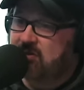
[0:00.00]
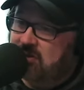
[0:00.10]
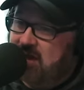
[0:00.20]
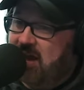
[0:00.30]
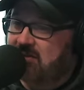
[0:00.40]

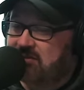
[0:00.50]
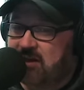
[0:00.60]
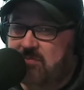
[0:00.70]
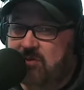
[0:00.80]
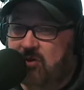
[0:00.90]
you cast
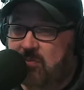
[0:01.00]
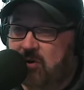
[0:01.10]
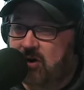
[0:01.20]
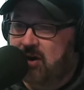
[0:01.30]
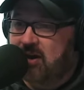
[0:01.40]
Bill
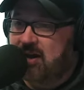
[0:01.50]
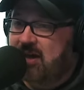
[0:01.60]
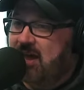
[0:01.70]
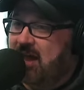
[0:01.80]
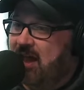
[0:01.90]
Murray,
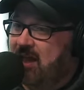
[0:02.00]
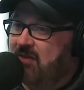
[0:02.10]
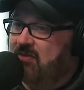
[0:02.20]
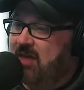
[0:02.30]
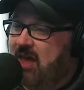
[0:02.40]

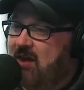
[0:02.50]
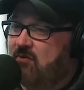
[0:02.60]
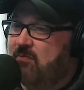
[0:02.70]
and not